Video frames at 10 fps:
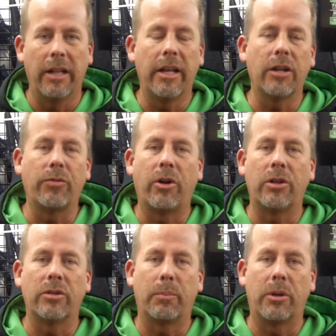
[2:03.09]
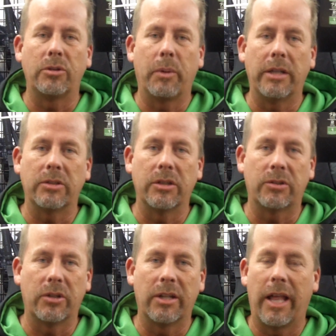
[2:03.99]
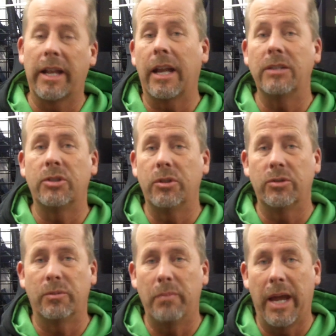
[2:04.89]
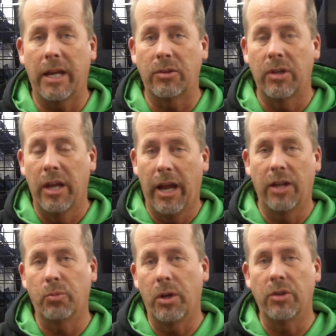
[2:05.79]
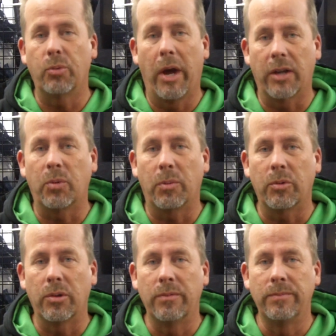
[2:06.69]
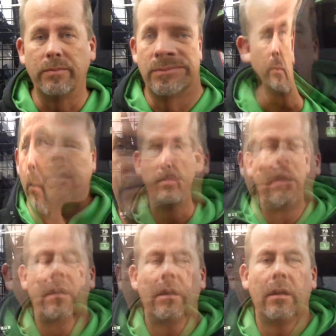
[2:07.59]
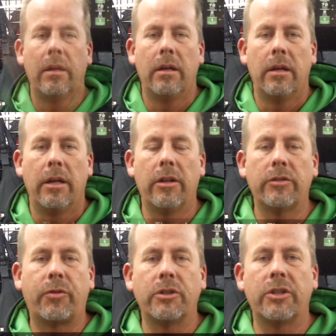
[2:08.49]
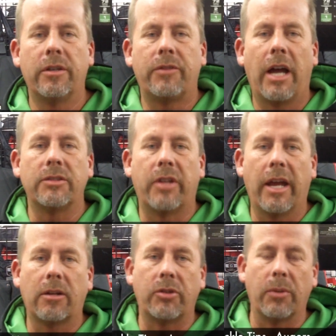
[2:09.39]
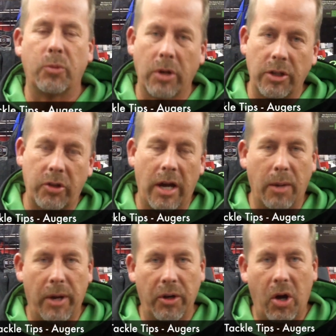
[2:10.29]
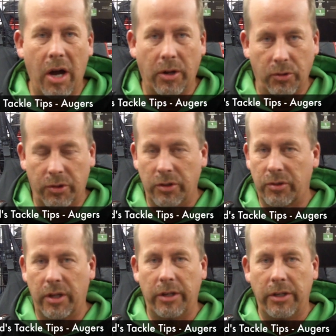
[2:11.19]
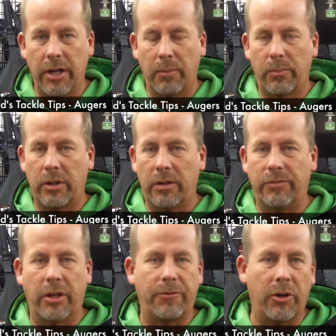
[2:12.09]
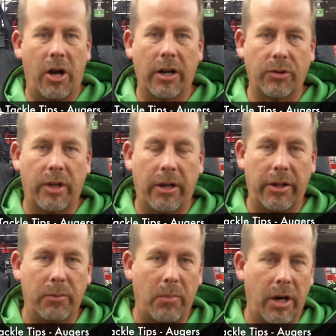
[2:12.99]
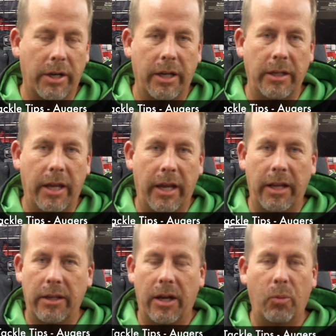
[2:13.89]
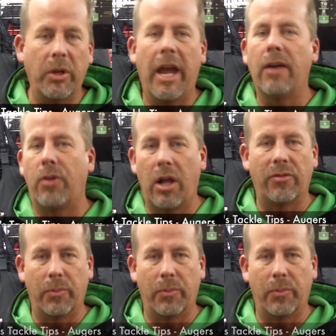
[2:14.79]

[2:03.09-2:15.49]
And then as far as the perch bite is concerned, a lot of guys are using maggots as well as waxworms. In this version of Todd's Tackle Tips, we're going to talk about augers. There's a number of different augers out on the market, and we have all of